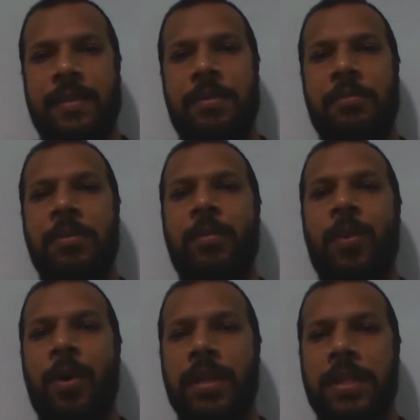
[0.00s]

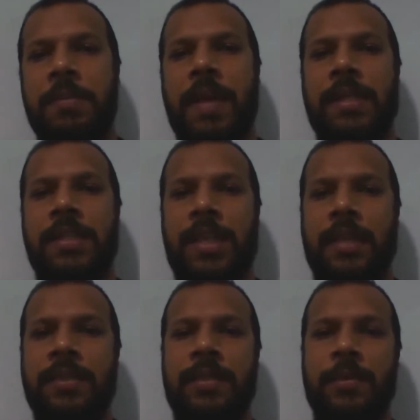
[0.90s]
rewarded by the
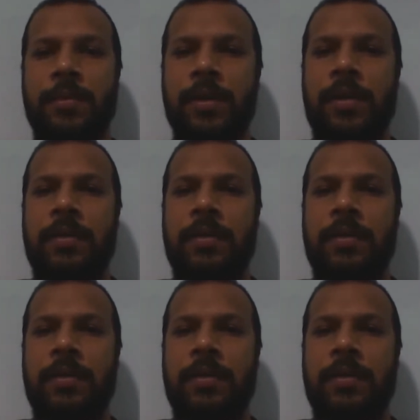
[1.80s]
chance to work